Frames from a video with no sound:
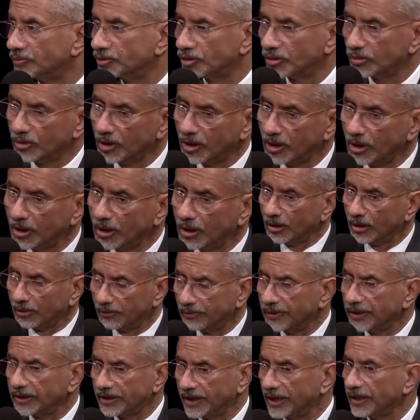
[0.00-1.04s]
So
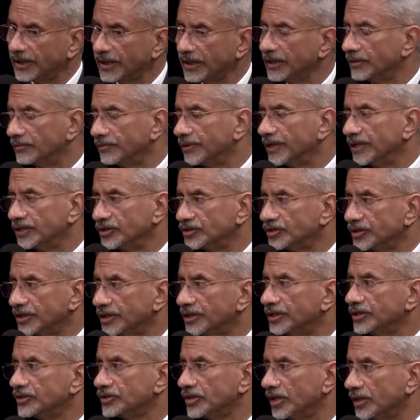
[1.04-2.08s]
we're taking it very
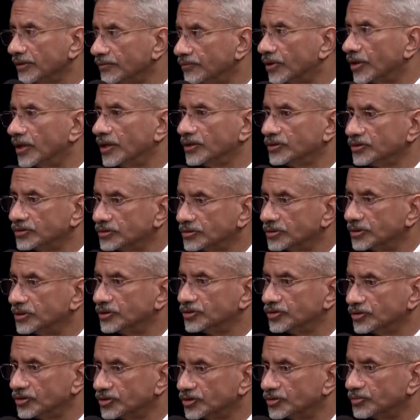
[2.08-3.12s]
seriously. For us,
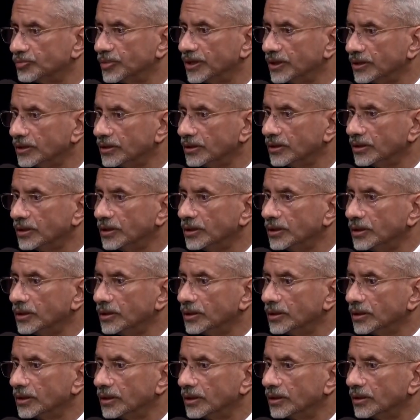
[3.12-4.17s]
this has been
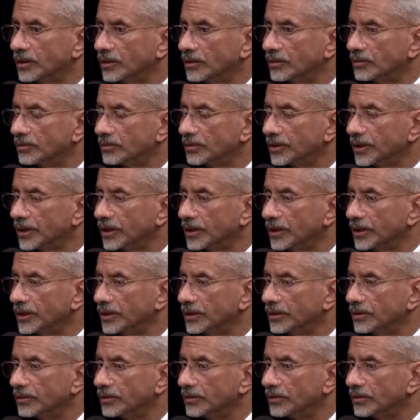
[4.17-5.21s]

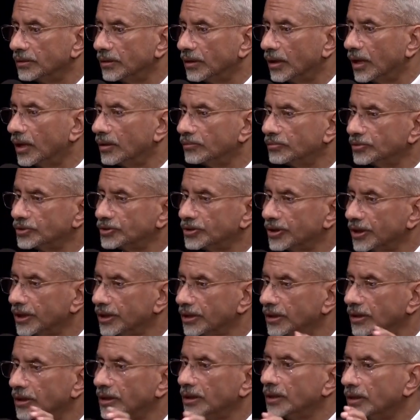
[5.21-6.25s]
really, I would
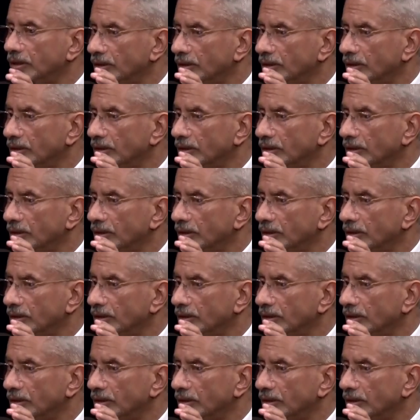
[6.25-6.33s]
say,